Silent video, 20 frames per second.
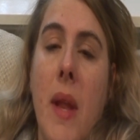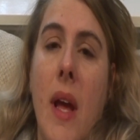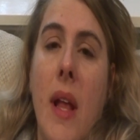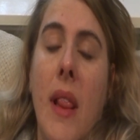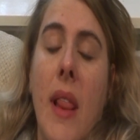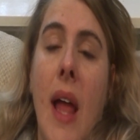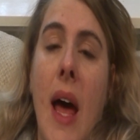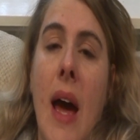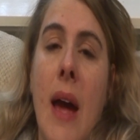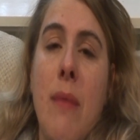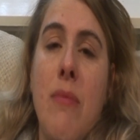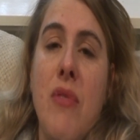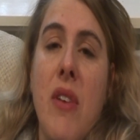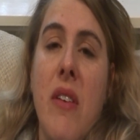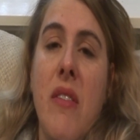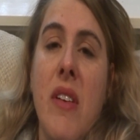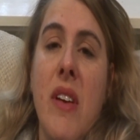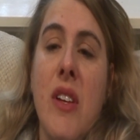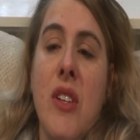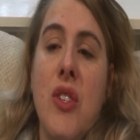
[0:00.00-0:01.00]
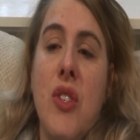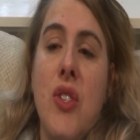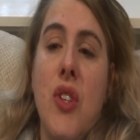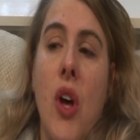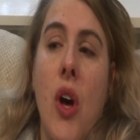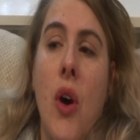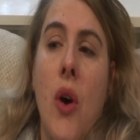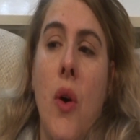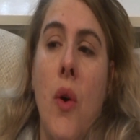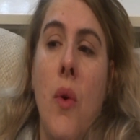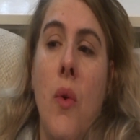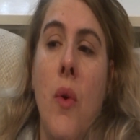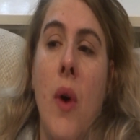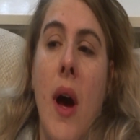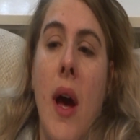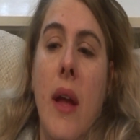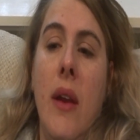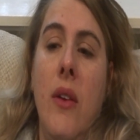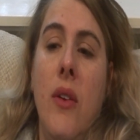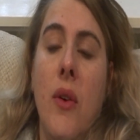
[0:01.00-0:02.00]
library, so
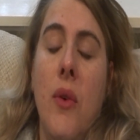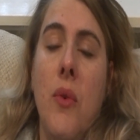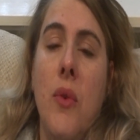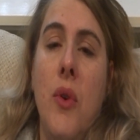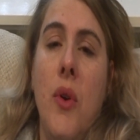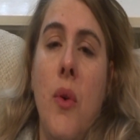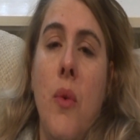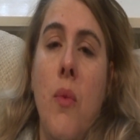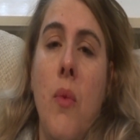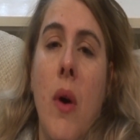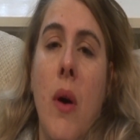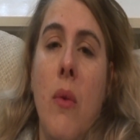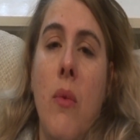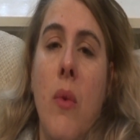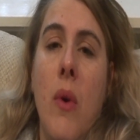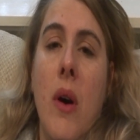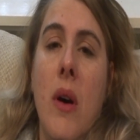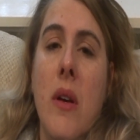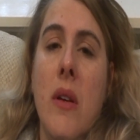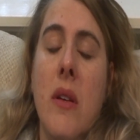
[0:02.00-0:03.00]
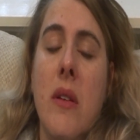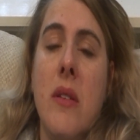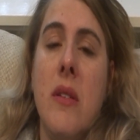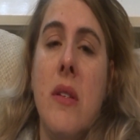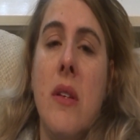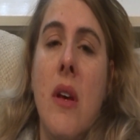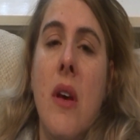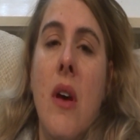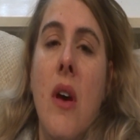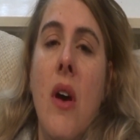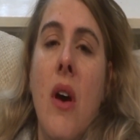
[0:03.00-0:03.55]
I don't know what was